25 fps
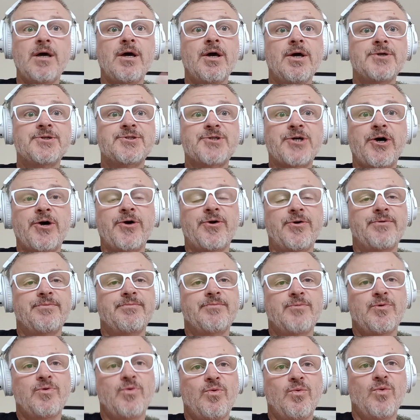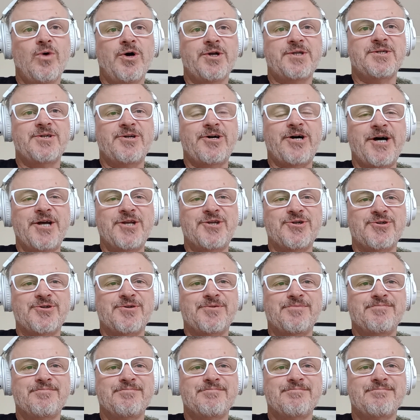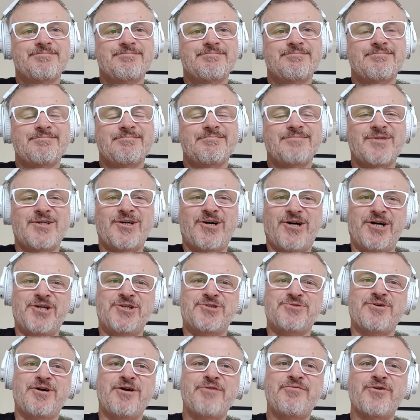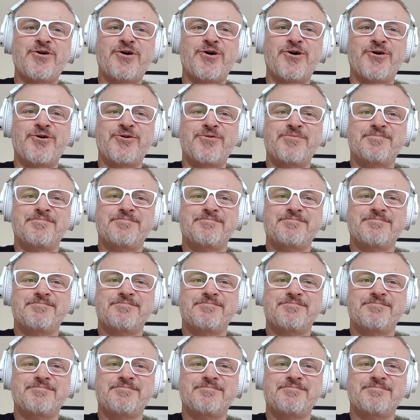So, what did I do? I drove her home.